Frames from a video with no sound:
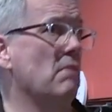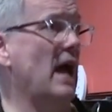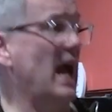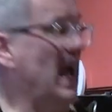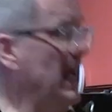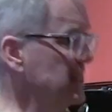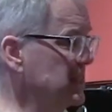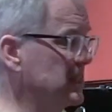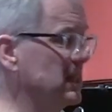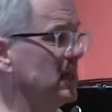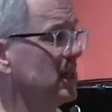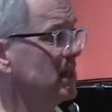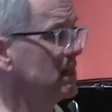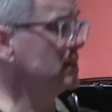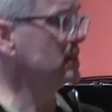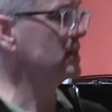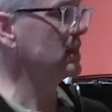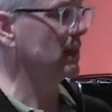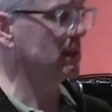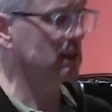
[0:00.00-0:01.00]

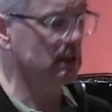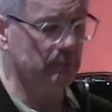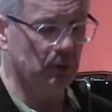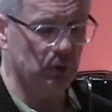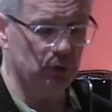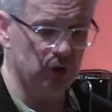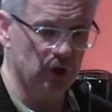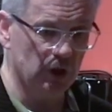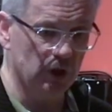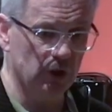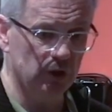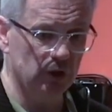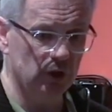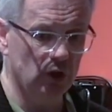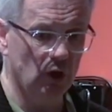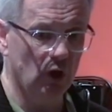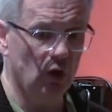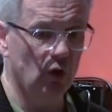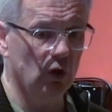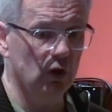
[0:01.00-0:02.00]
essays, I suppose you could
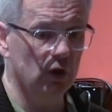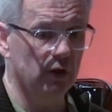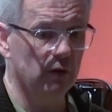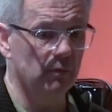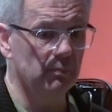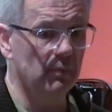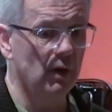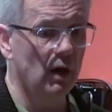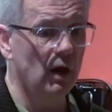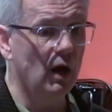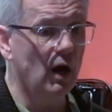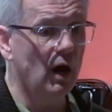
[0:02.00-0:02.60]
call them,